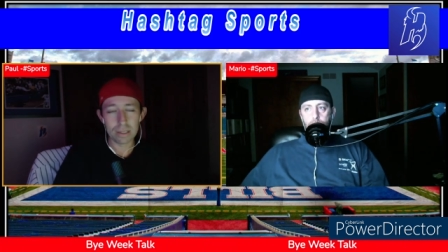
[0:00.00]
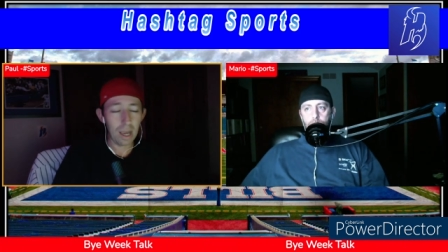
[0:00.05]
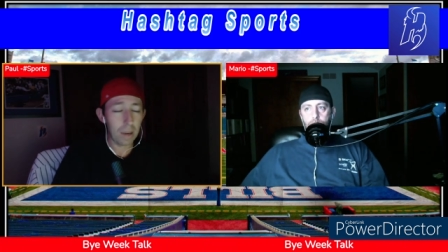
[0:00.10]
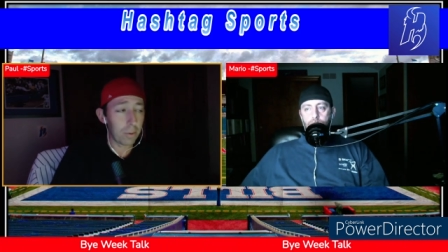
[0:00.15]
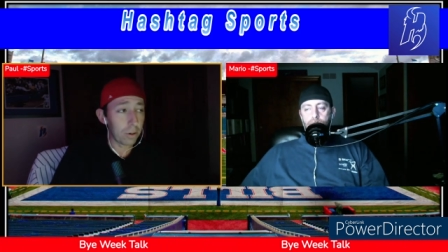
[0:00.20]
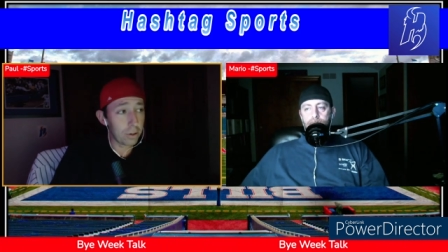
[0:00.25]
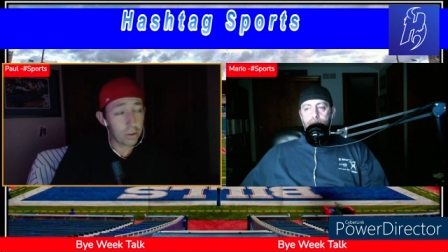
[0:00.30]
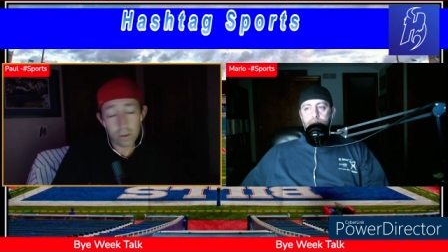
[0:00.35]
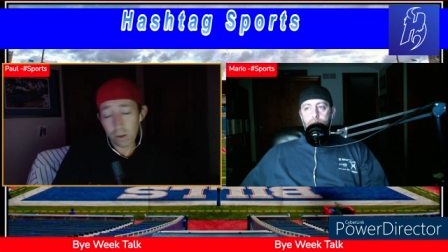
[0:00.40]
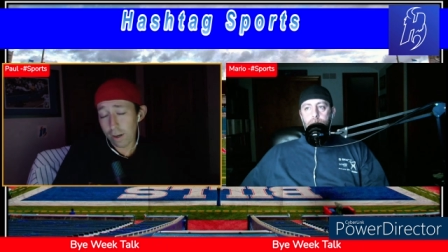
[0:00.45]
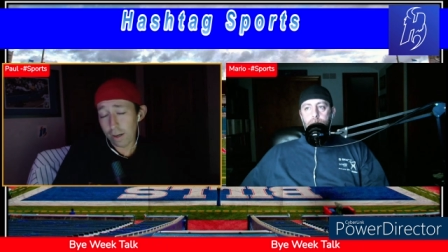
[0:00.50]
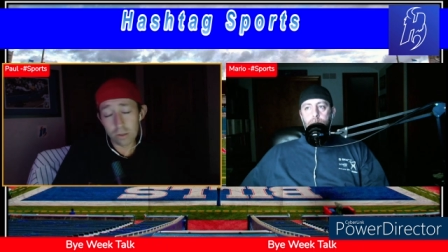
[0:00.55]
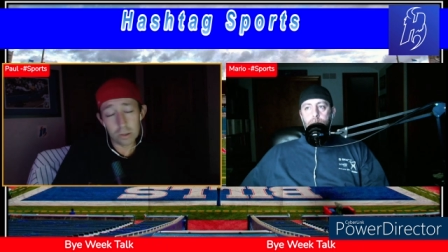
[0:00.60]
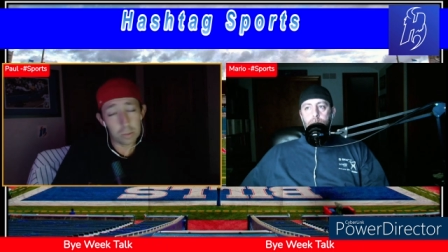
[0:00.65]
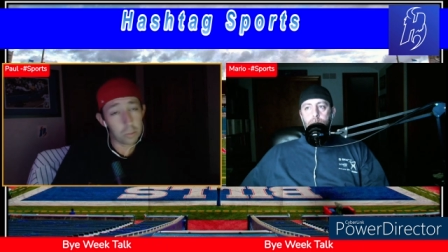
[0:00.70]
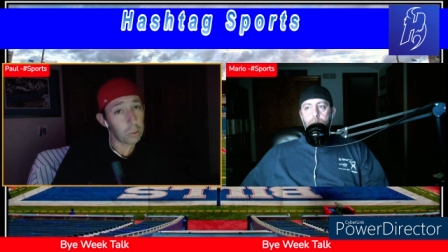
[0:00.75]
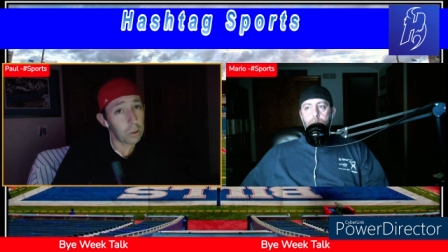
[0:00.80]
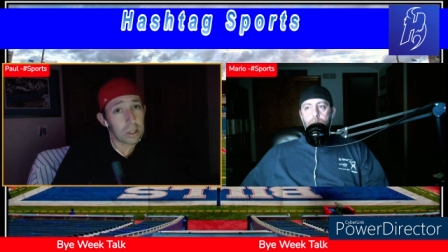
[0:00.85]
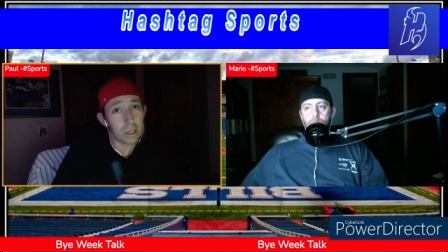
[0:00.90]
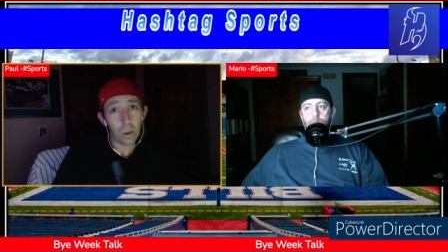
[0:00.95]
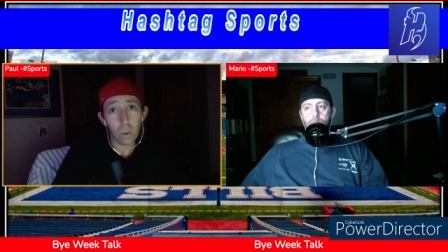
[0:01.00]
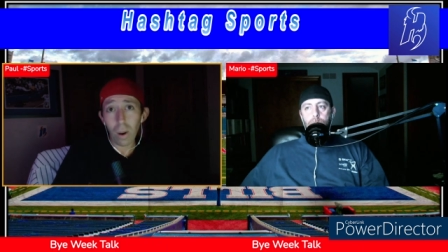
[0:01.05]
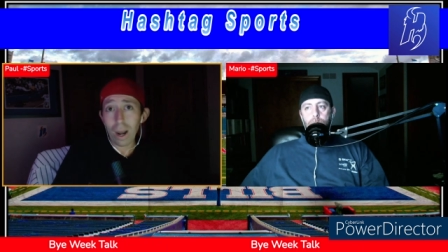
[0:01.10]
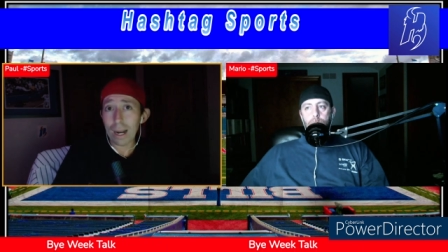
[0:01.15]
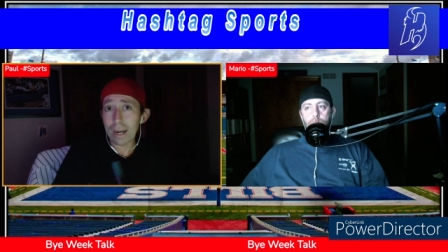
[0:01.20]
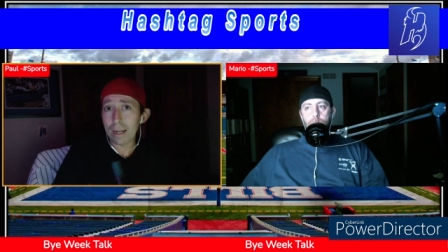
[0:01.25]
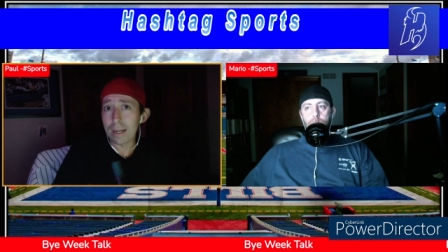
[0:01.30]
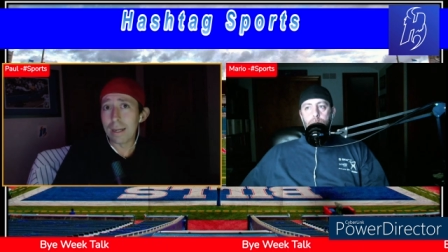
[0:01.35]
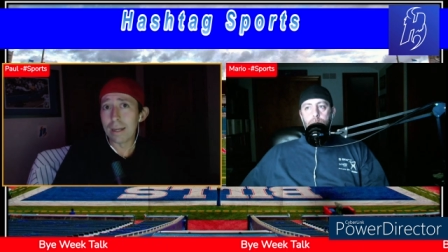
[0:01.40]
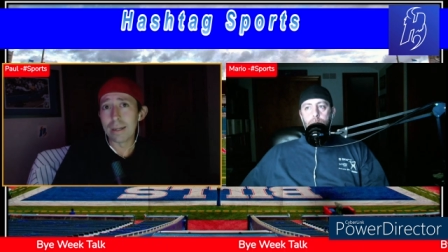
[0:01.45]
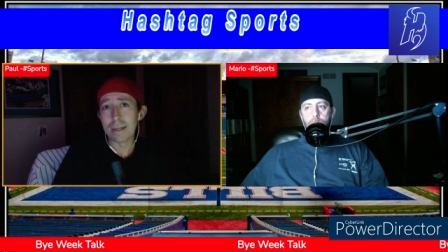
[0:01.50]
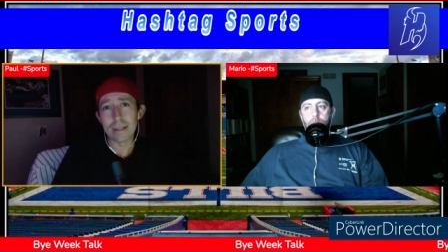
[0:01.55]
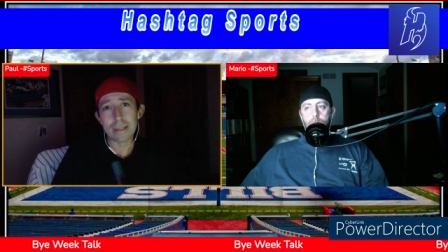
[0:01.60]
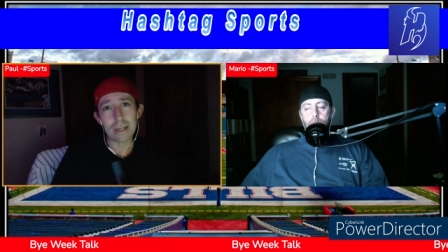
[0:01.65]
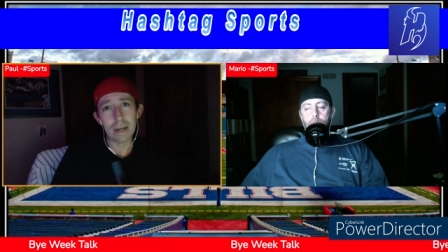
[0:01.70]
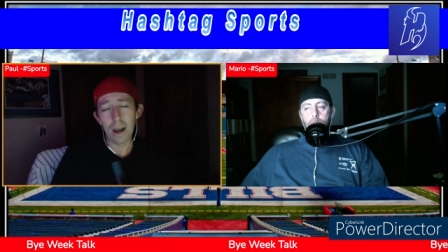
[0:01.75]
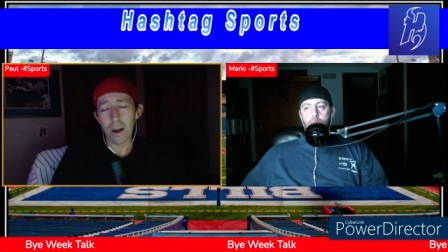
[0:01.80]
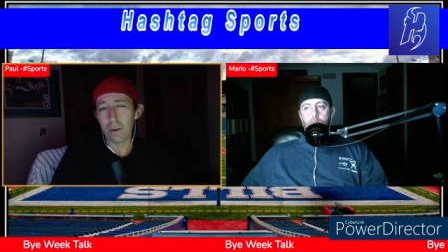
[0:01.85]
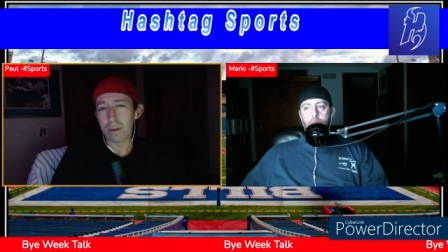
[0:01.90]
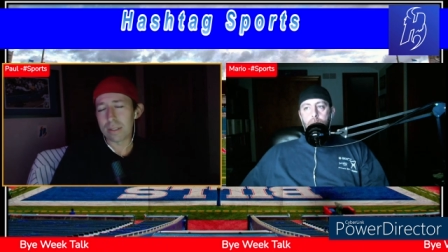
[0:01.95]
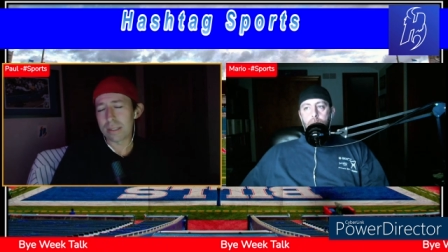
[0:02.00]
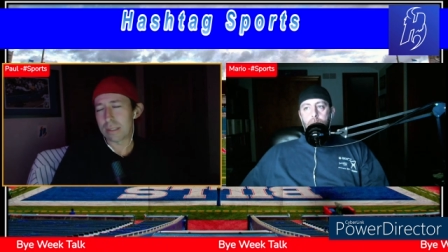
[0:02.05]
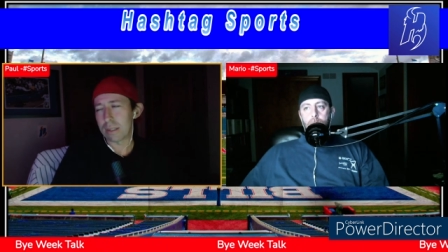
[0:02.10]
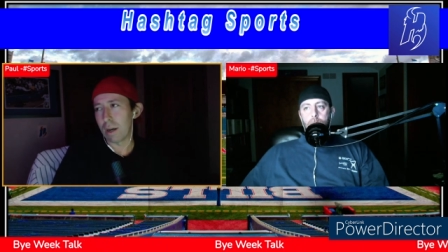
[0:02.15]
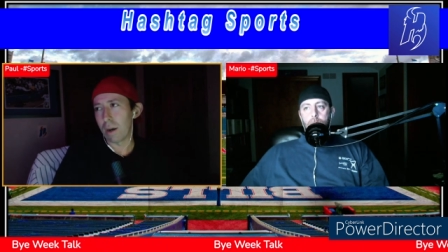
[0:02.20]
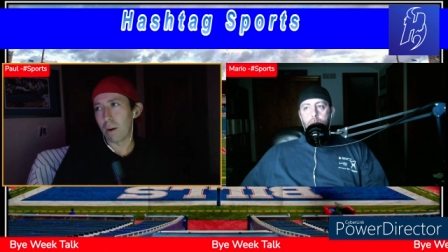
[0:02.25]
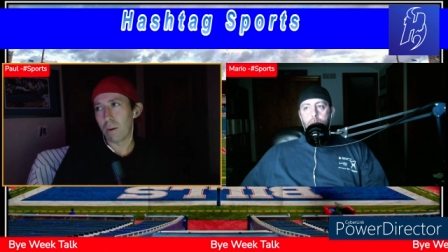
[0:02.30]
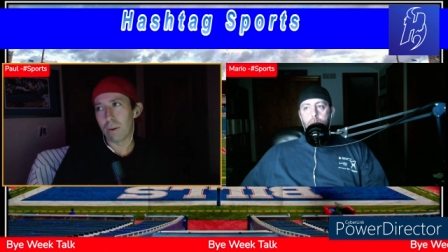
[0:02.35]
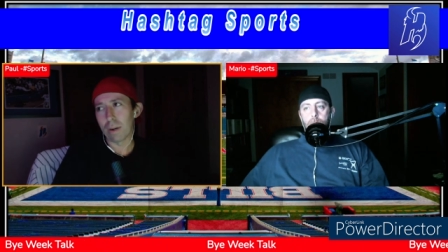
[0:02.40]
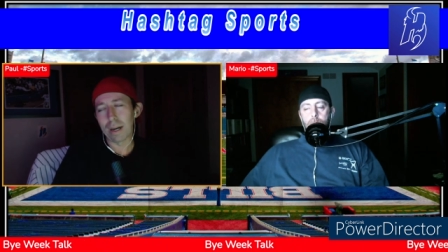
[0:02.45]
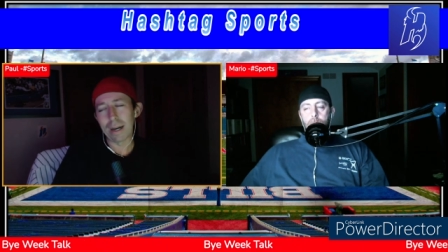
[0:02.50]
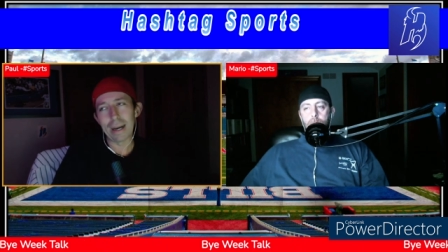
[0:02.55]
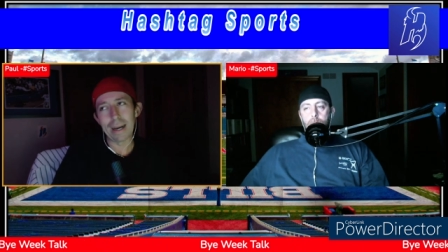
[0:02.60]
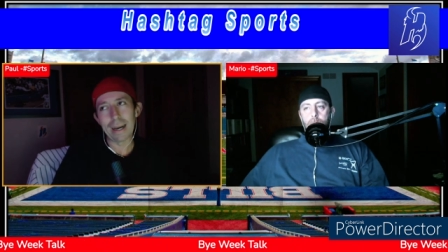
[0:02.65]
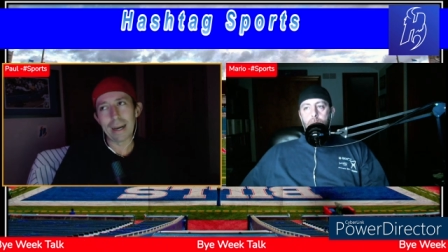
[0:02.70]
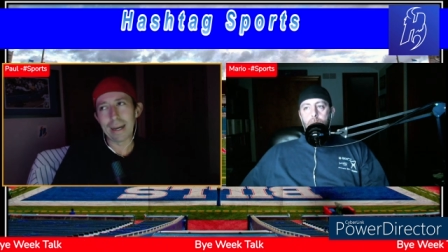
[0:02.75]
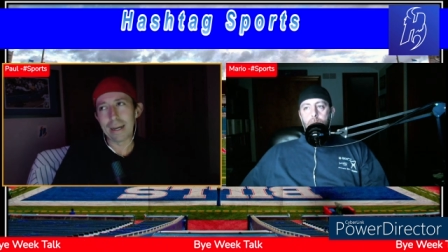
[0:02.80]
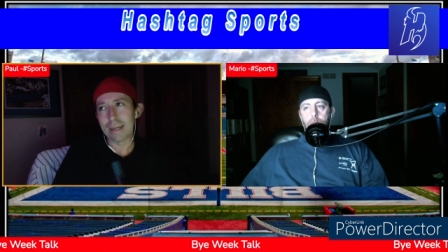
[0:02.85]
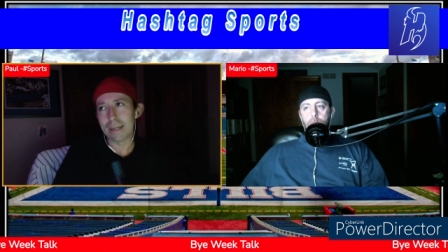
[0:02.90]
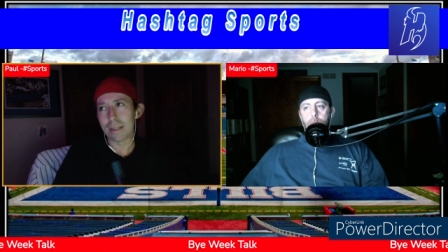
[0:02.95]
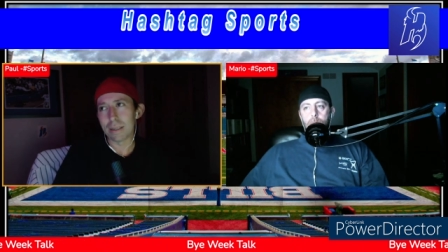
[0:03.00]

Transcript: Kamu Grugier-Hill's pretty quick, you know, so uh,